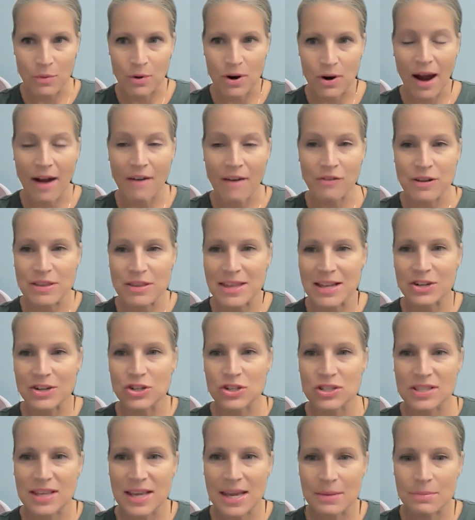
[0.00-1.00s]
Where everything
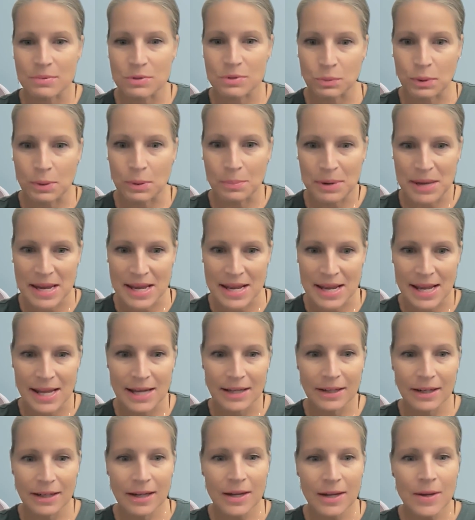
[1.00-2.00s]
just keeps
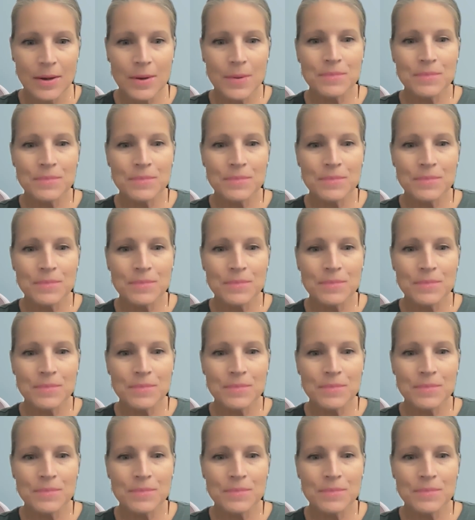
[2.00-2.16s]
repeating.